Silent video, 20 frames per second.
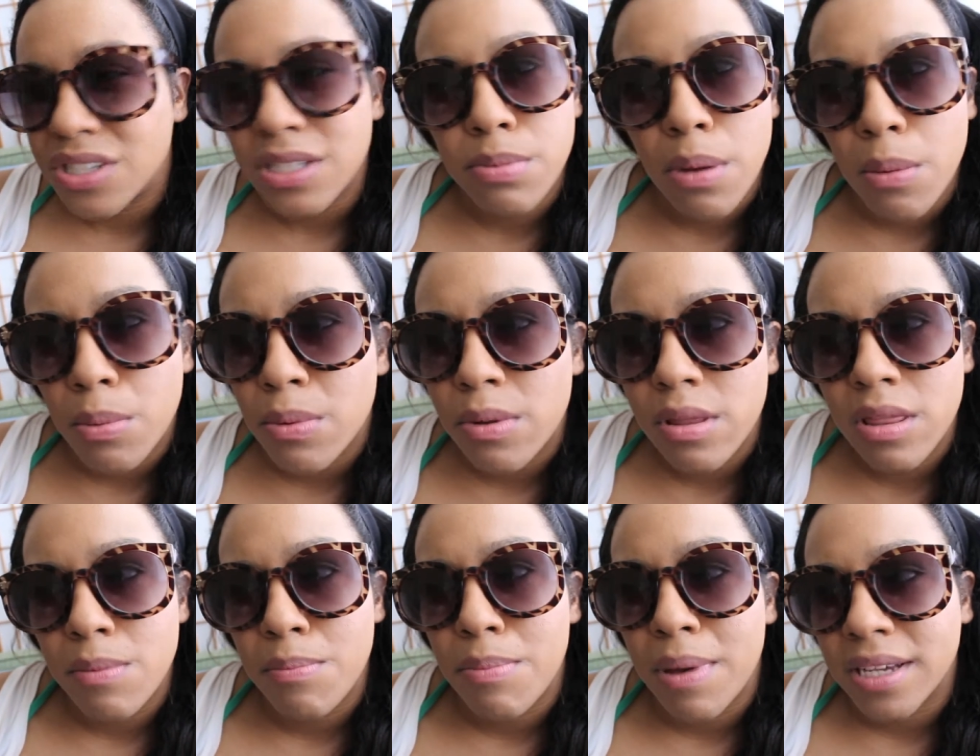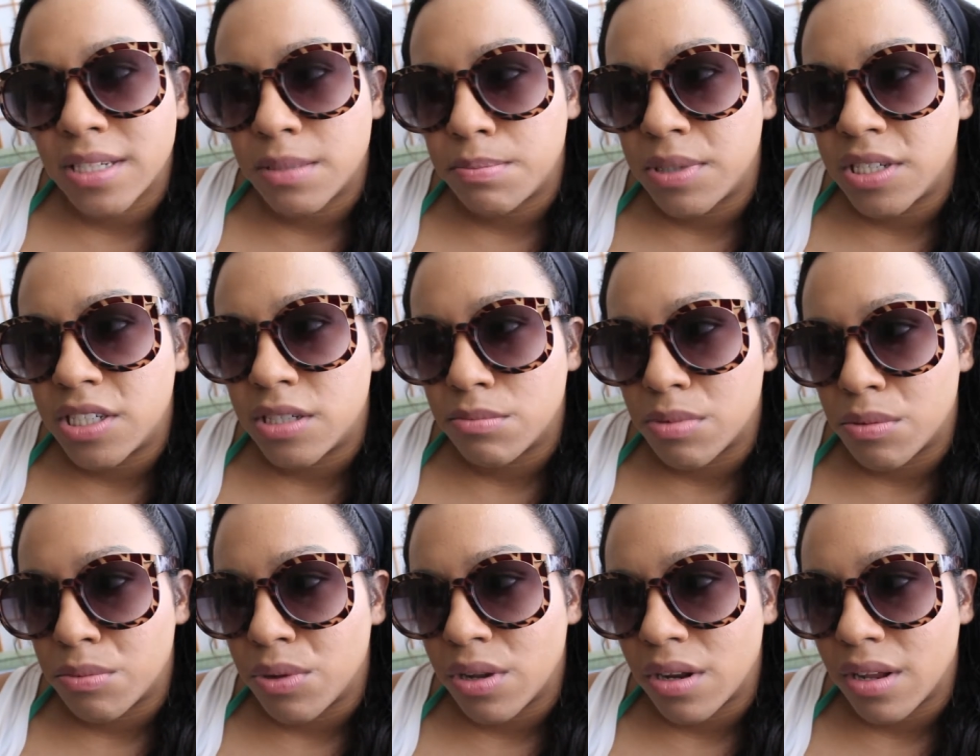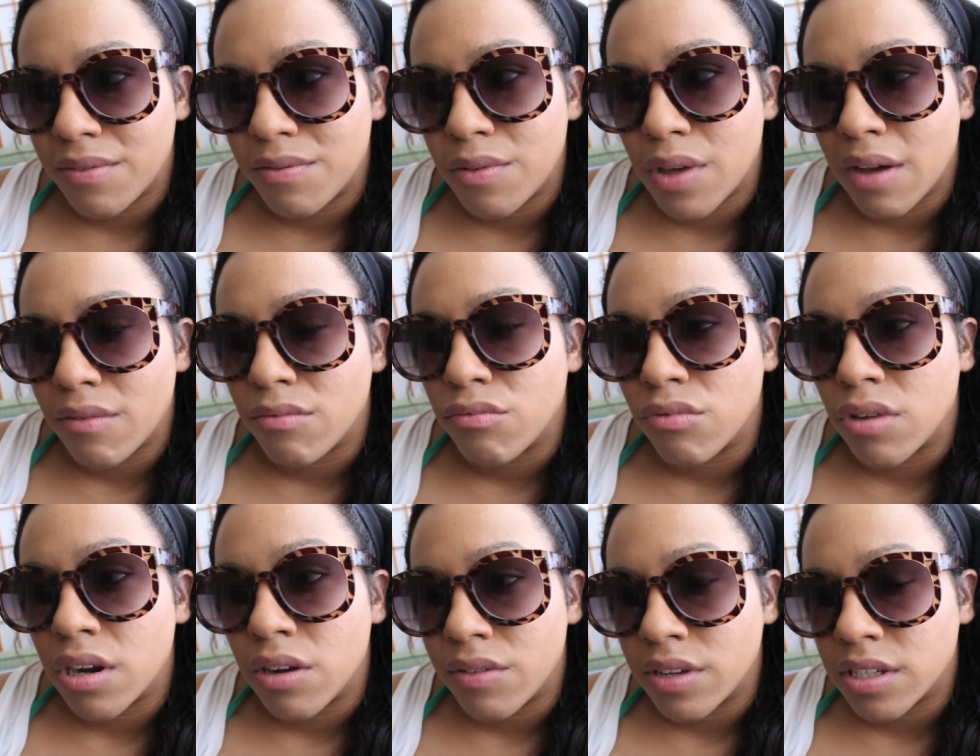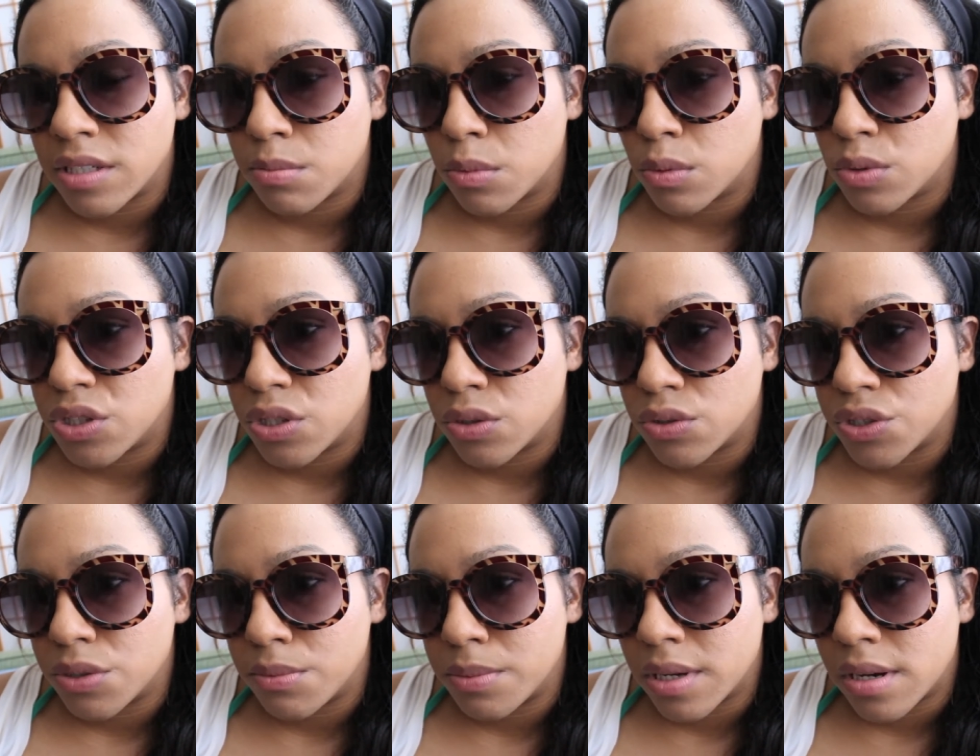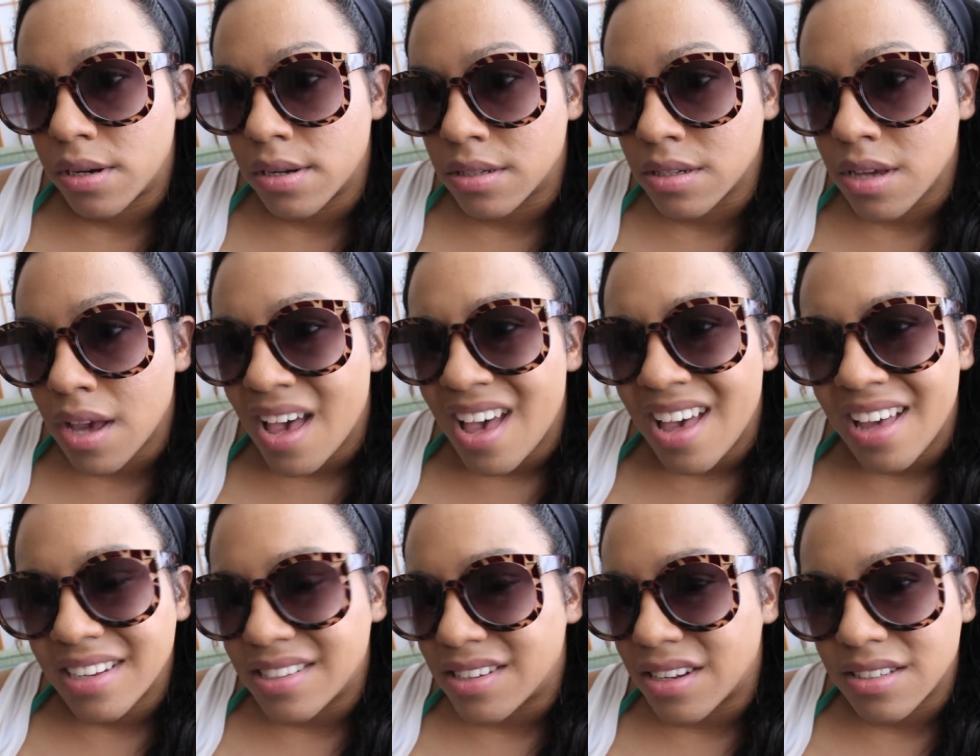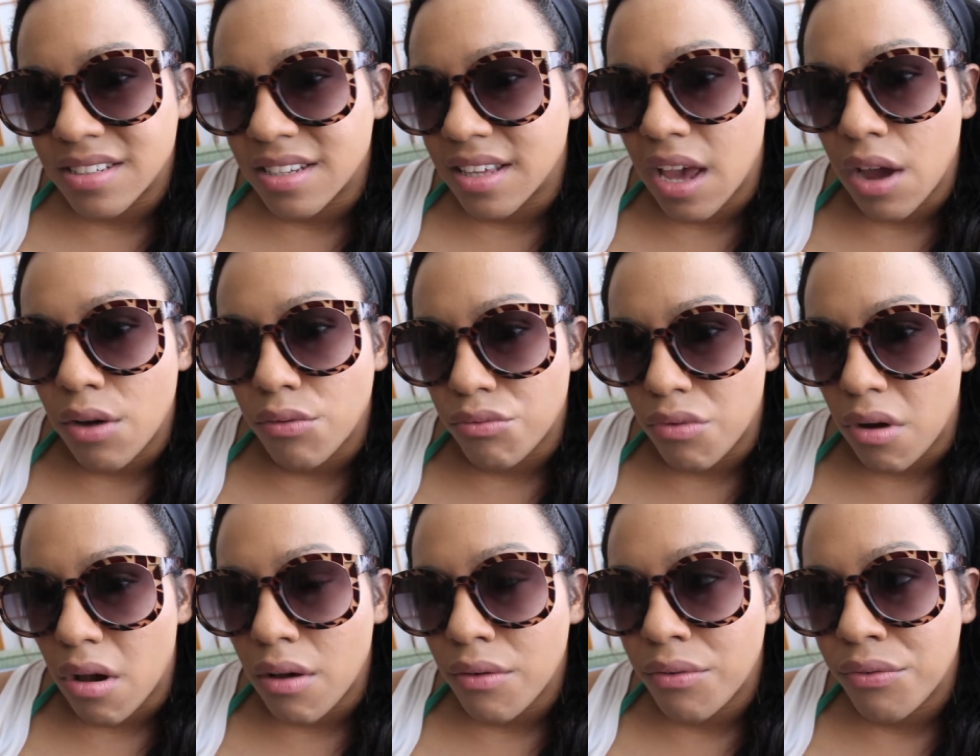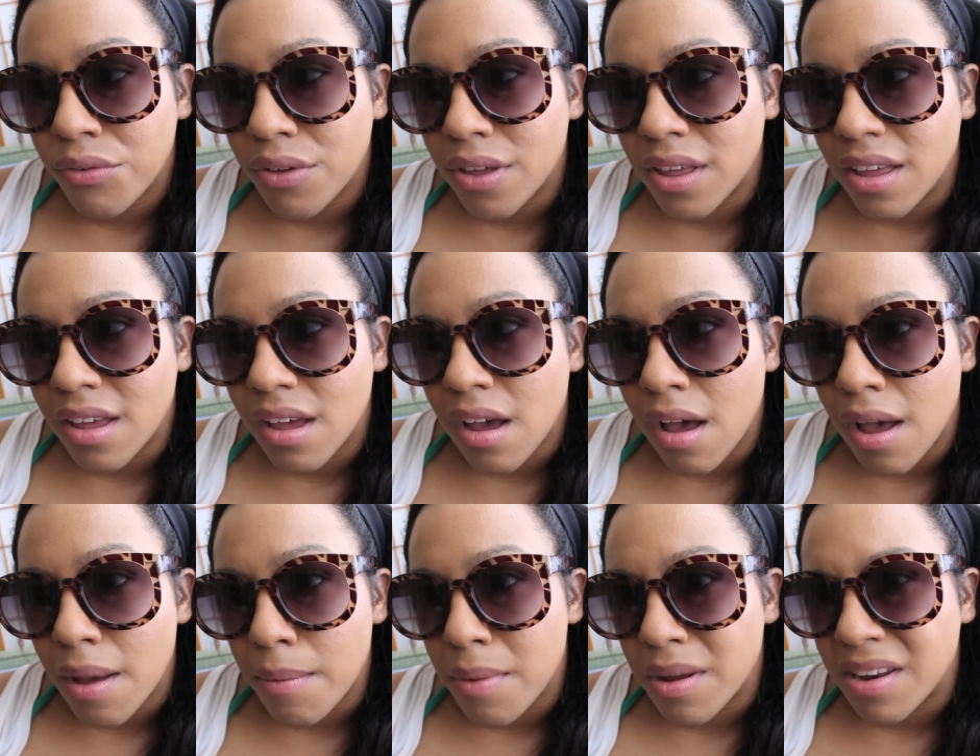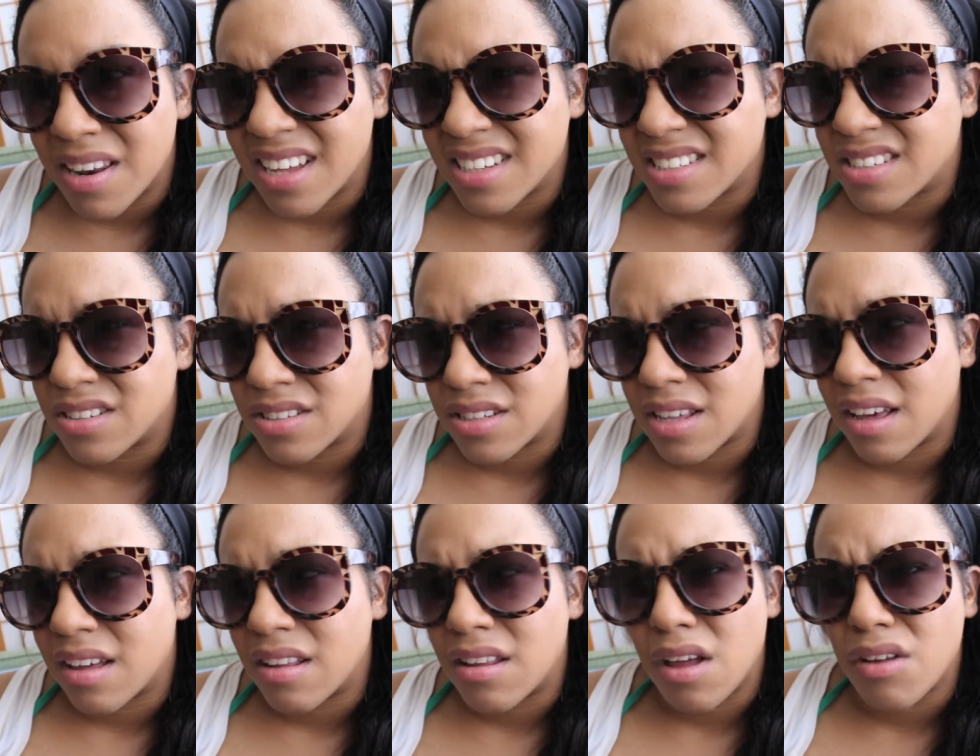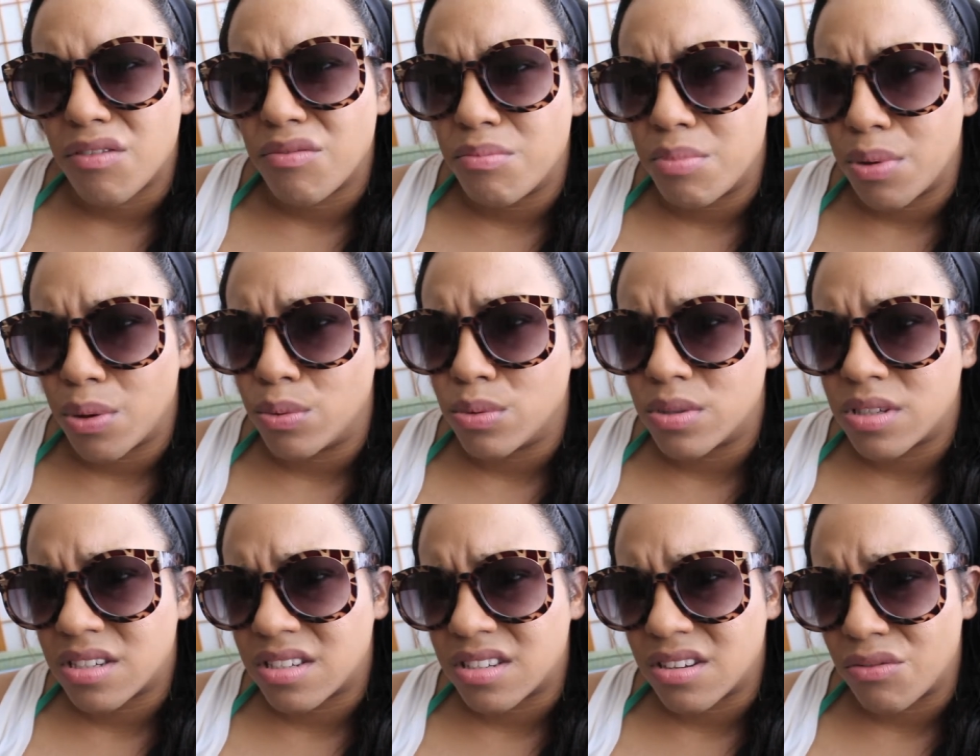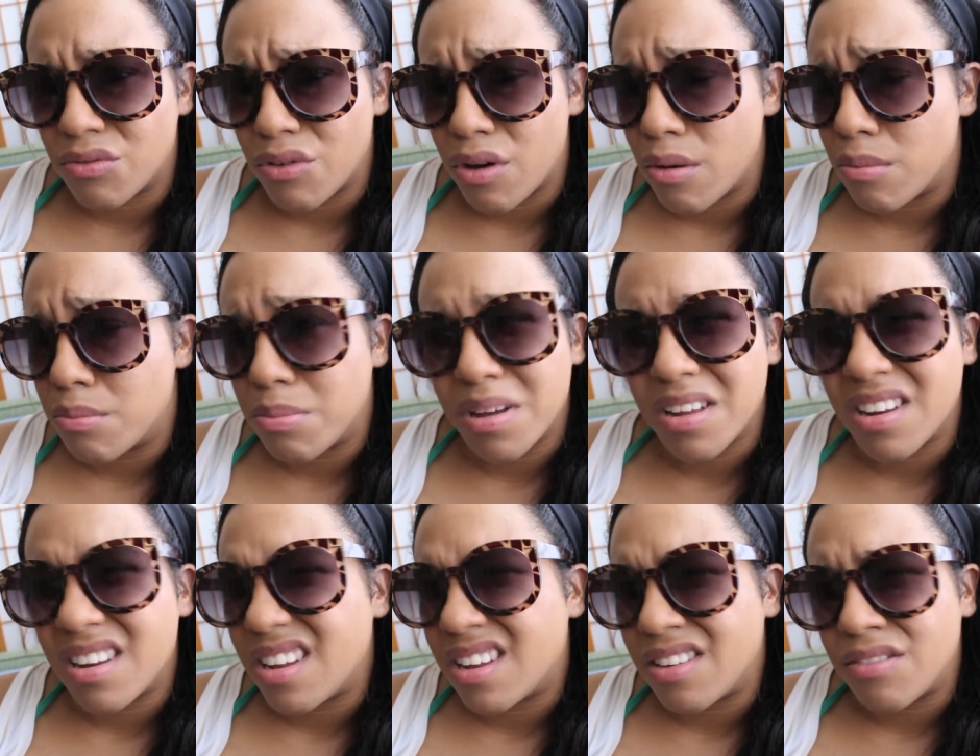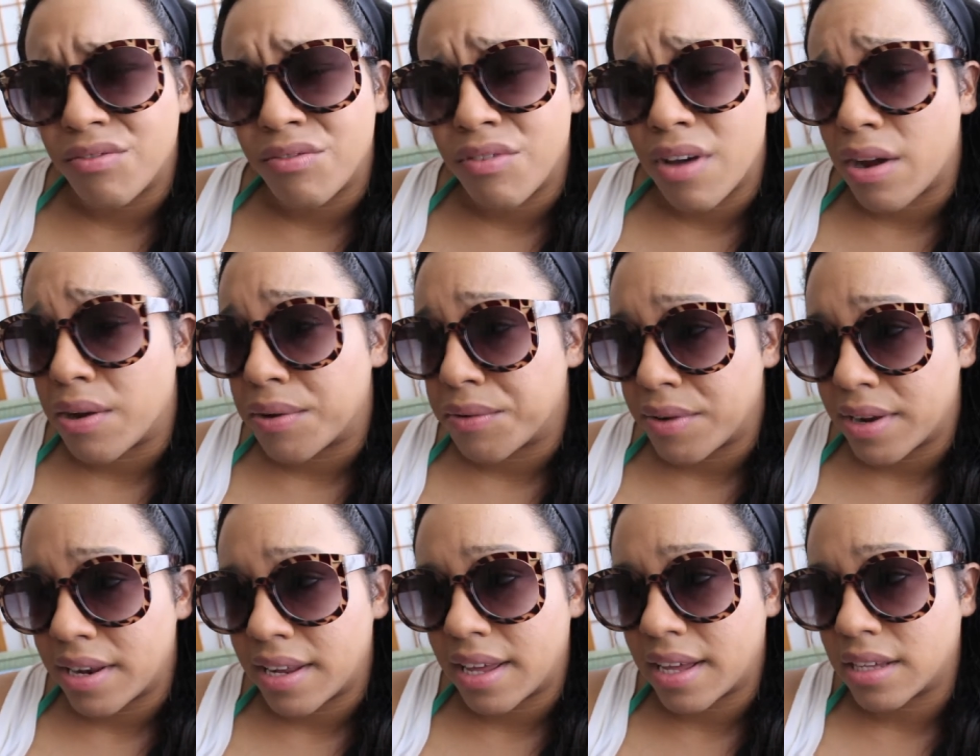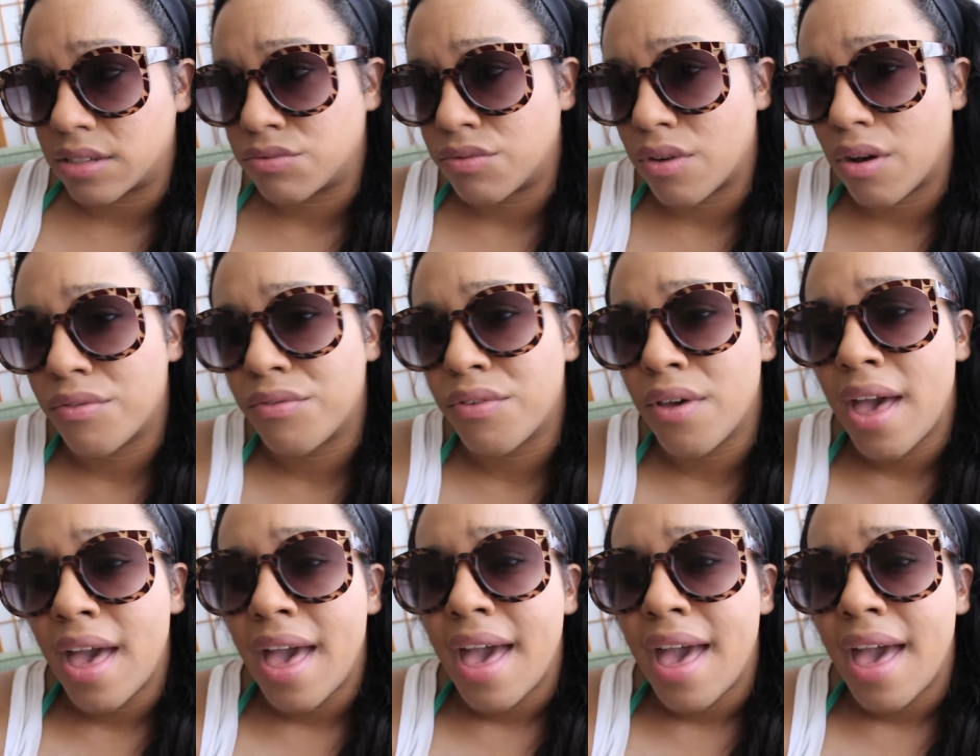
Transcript: It's probably the best beach in Bermuda if you have really small children because it doesn't get rough, unless there's like a lot of boats around, but it very rarely gets rough.